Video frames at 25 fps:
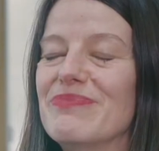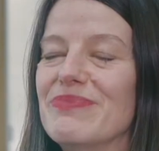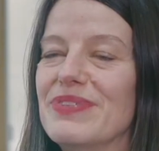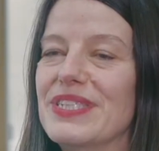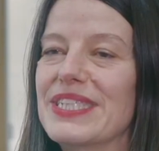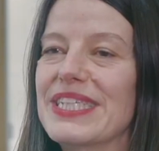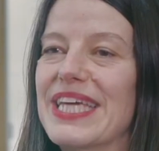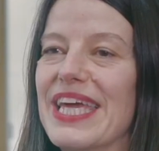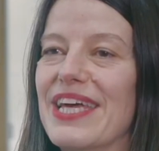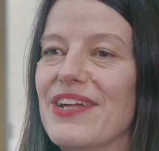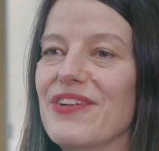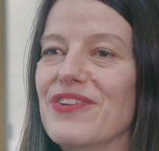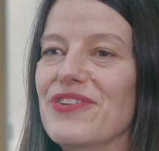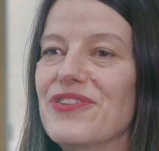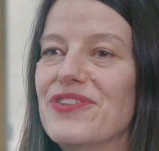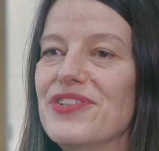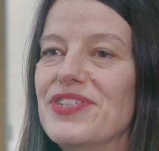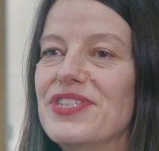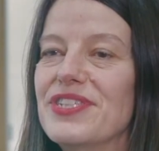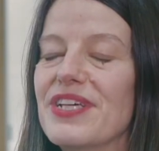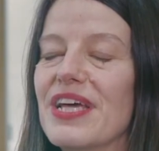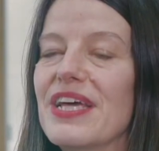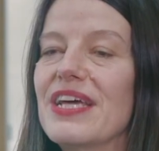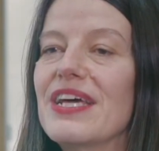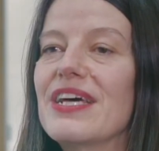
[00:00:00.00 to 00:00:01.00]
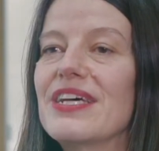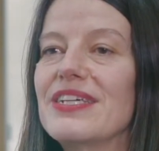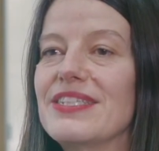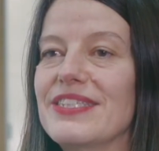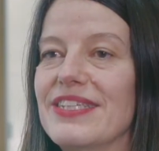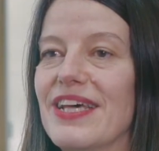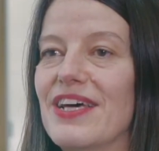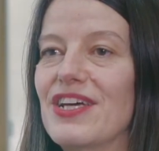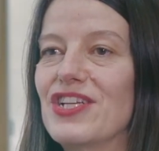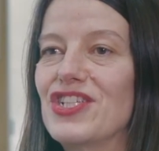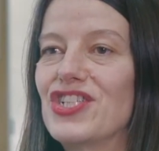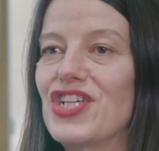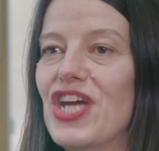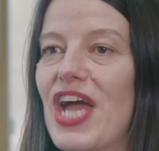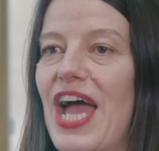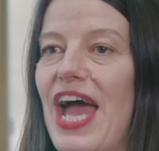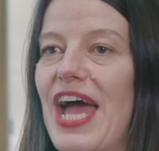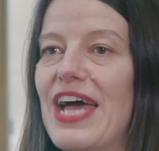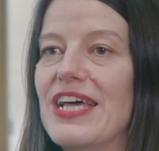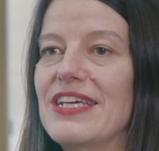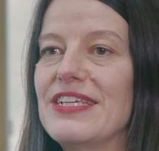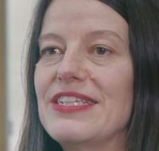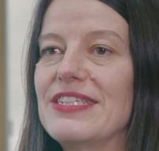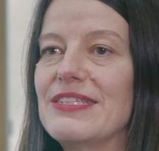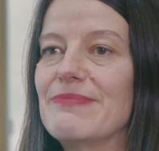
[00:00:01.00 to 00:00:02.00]
skills such
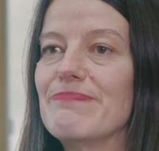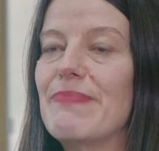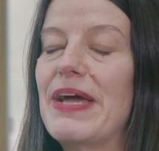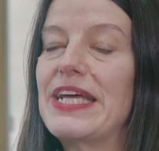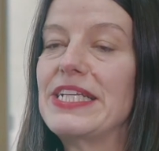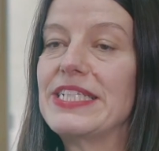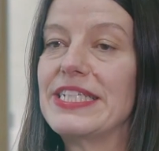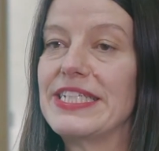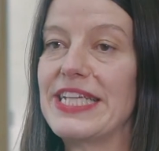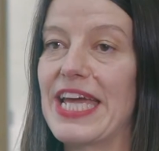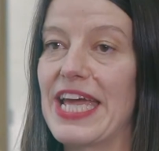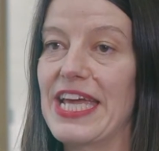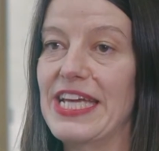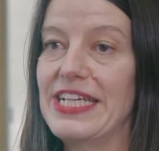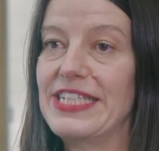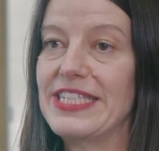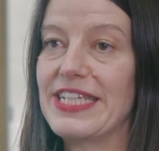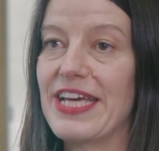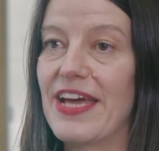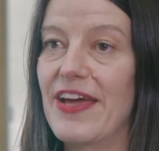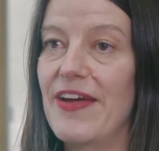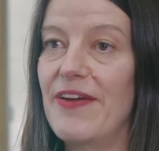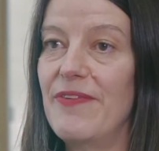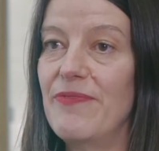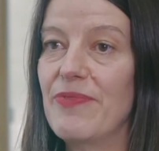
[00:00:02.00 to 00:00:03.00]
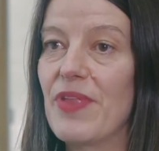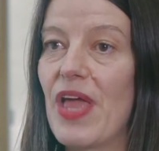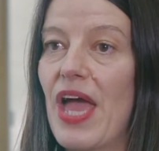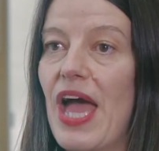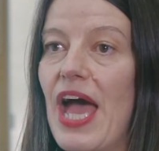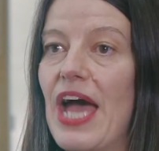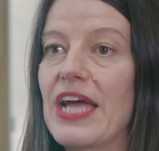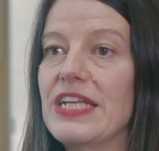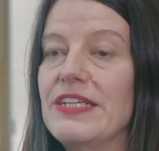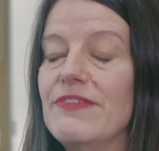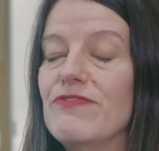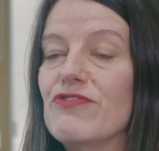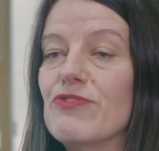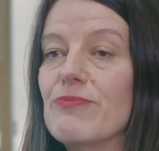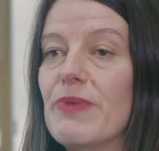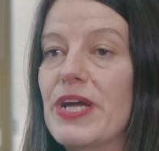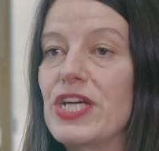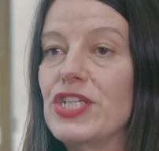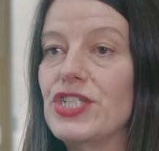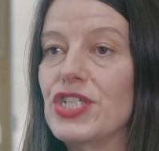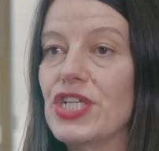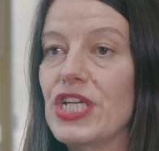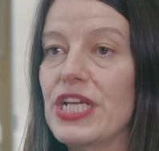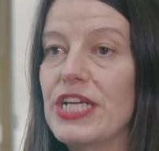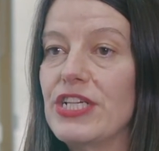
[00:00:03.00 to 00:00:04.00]
as metadata and
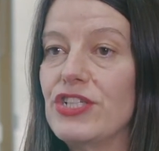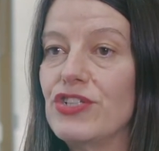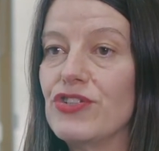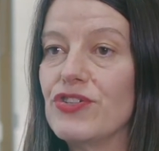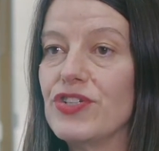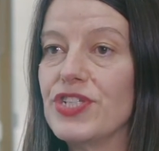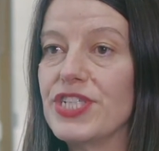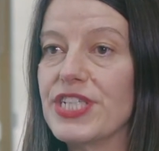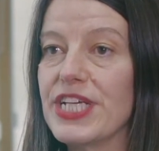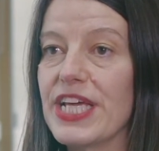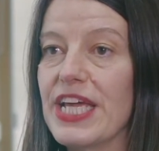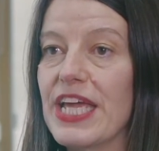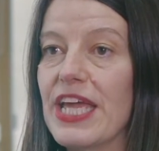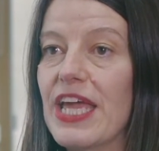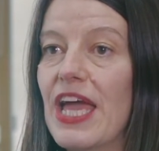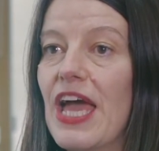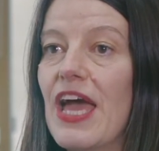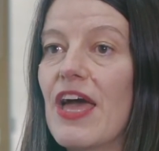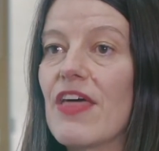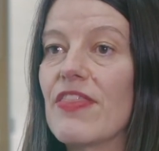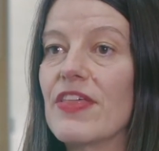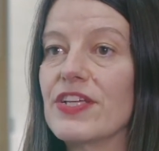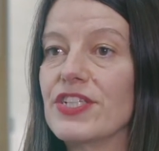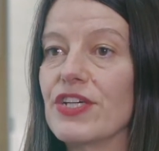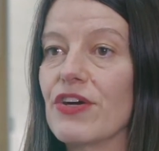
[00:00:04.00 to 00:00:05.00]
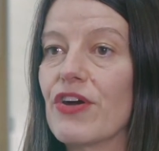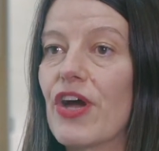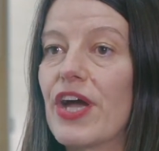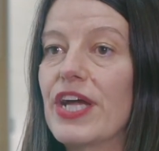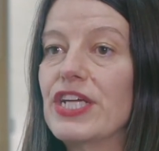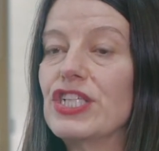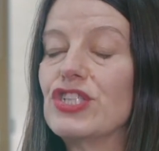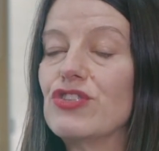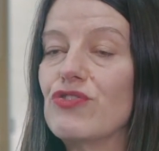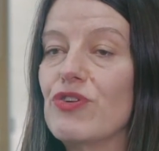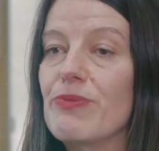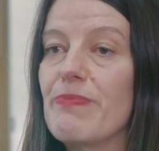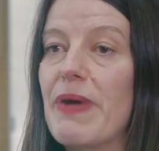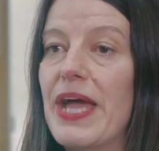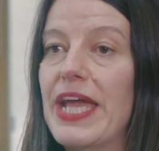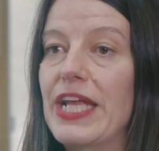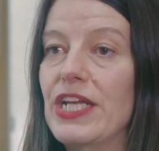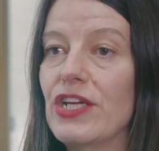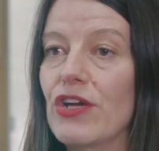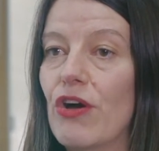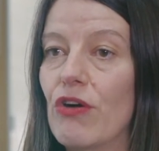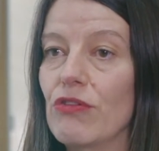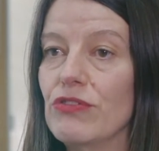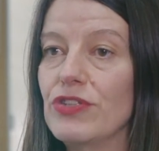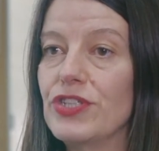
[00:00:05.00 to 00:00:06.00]
information literacy that are going to remain
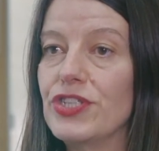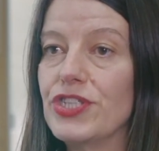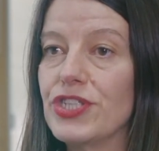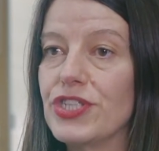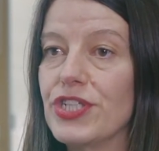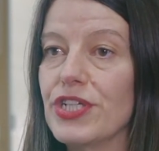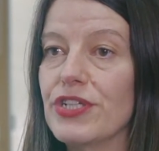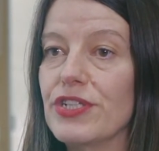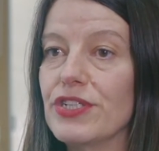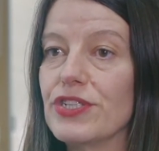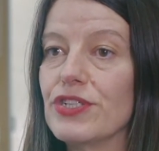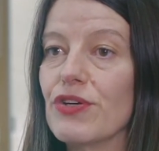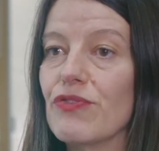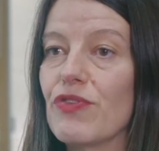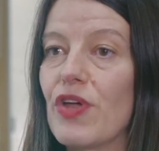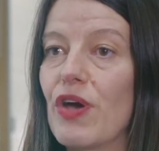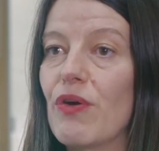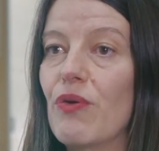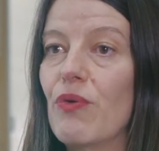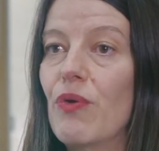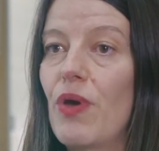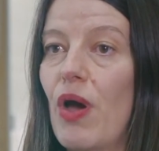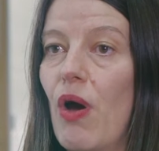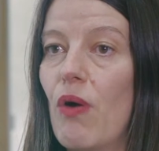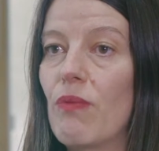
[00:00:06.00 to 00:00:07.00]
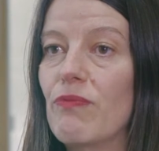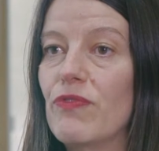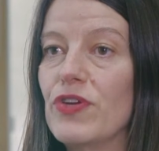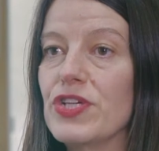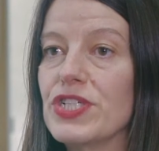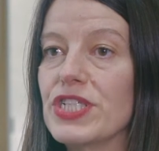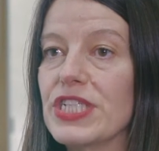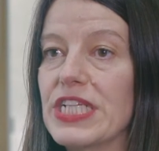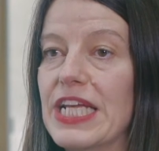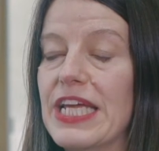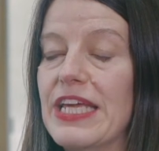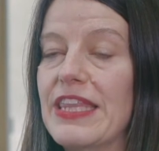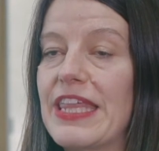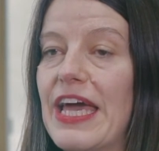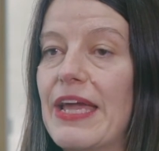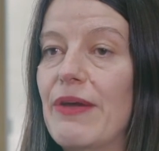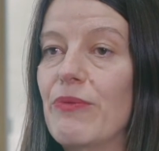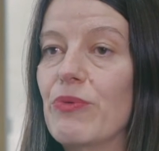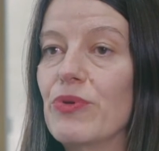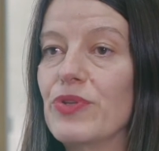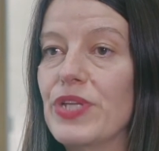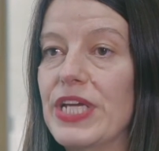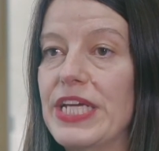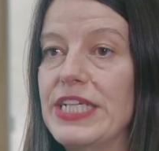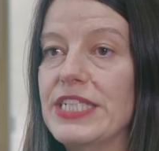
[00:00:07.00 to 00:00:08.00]
constant, although obviously they
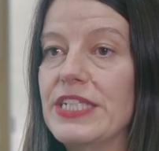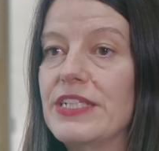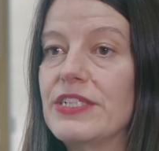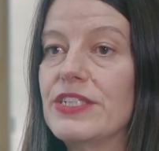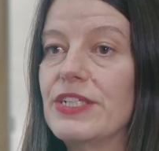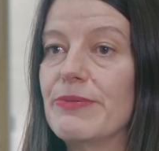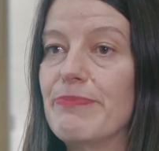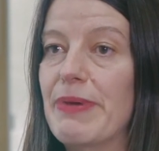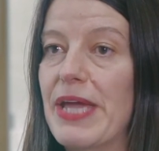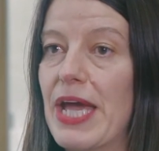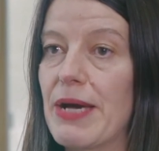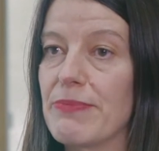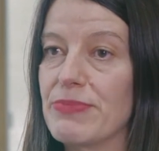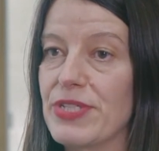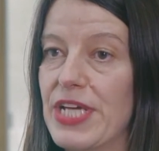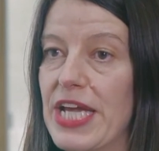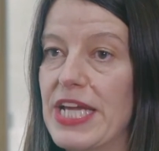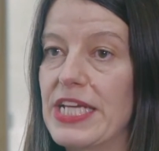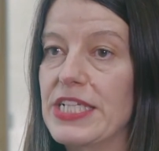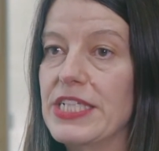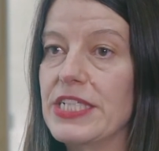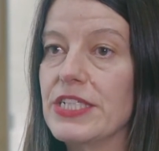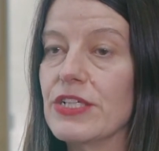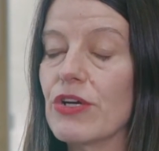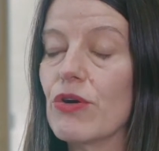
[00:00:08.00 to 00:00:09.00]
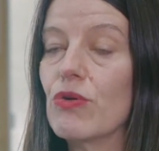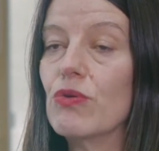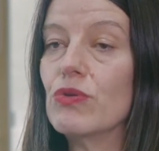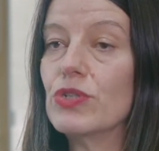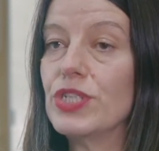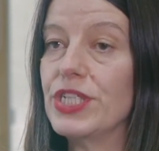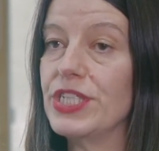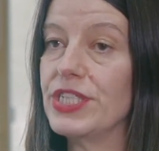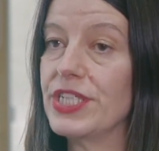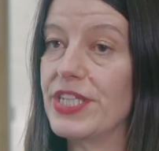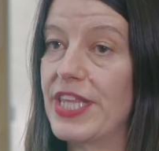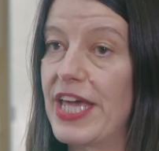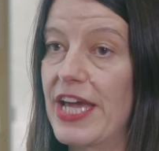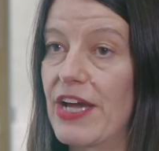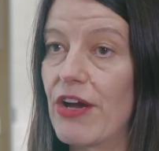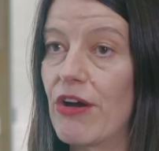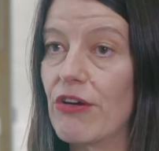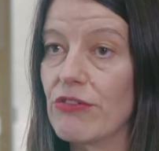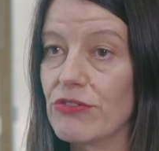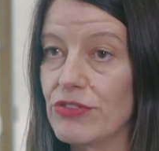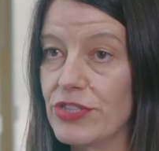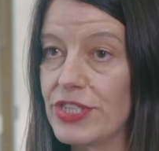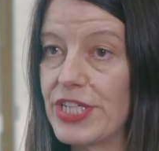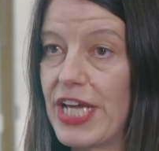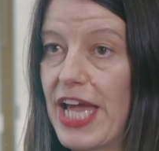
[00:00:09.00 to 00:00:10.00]
will need to be updated according to their
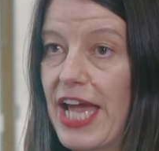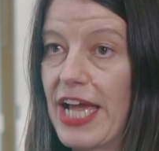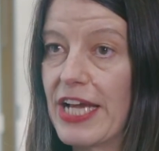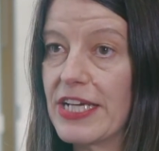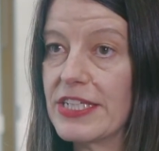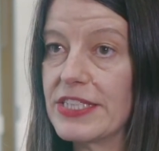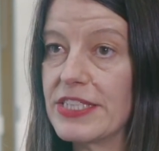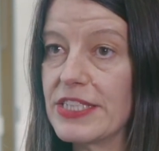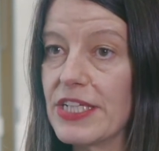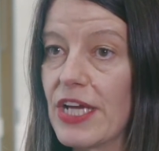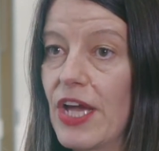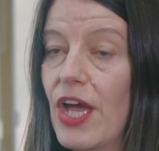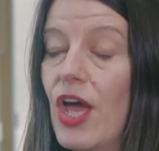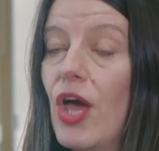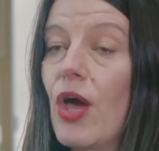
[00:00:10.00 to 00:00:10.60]
context.